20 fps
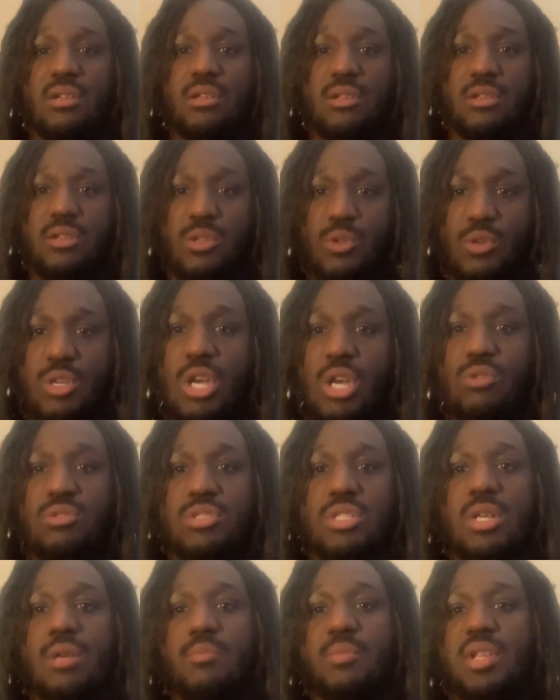New coach
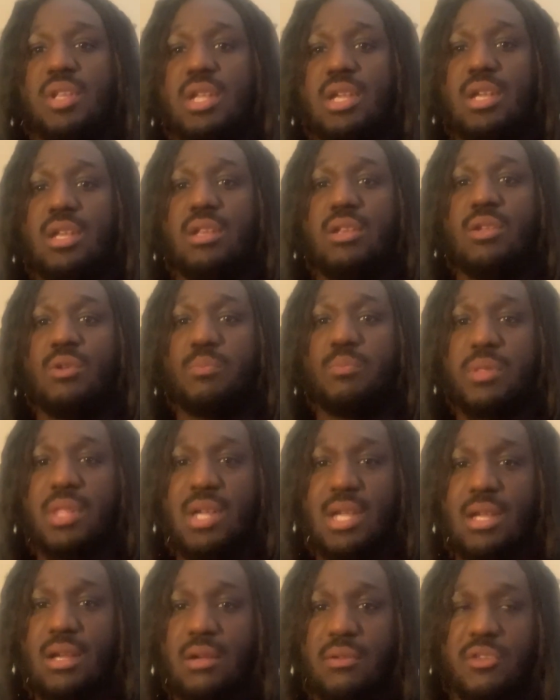coming in, new
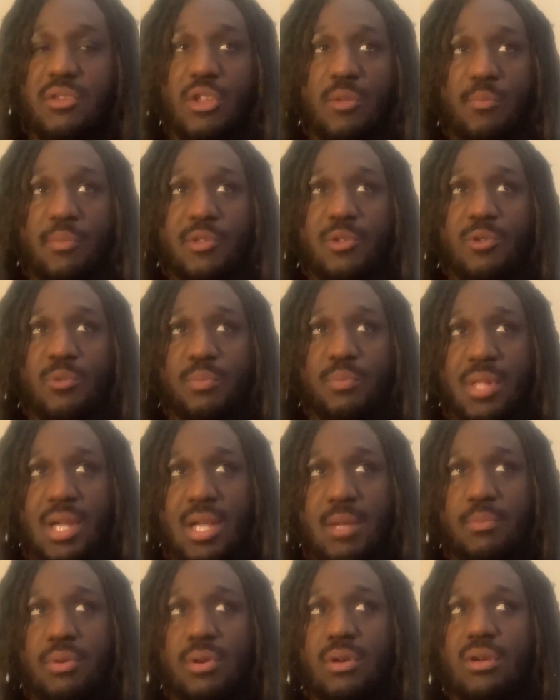
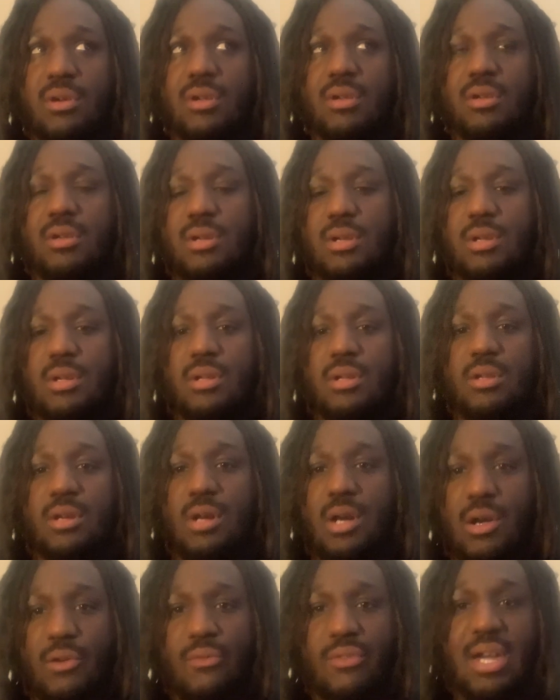playbook,
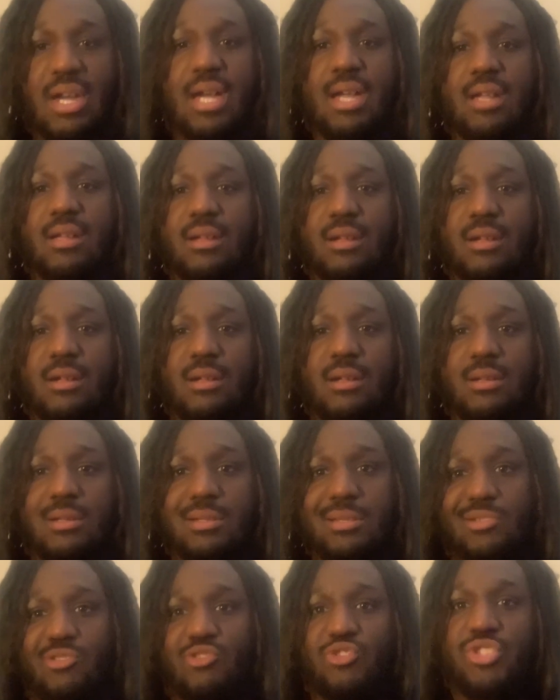all that.
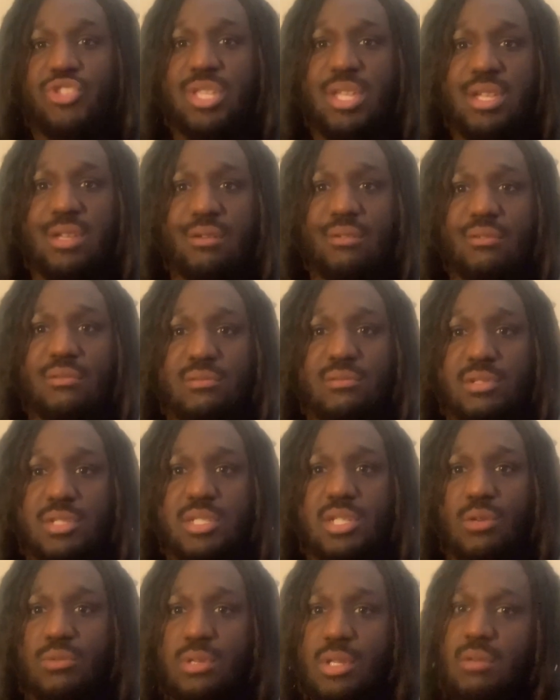You still
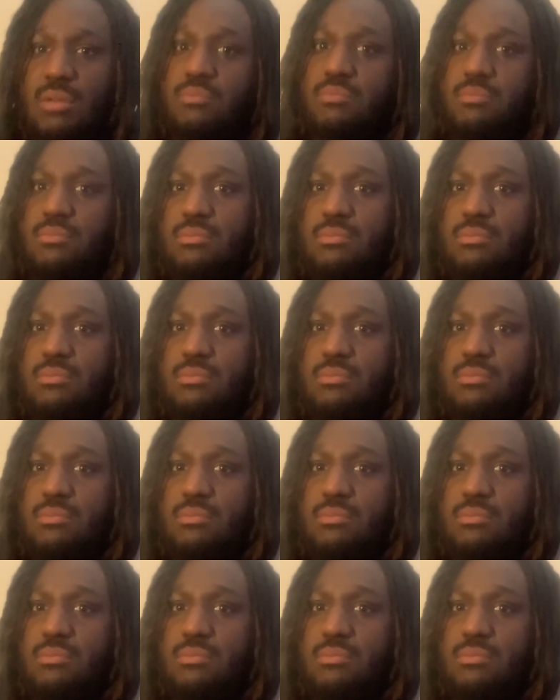showed up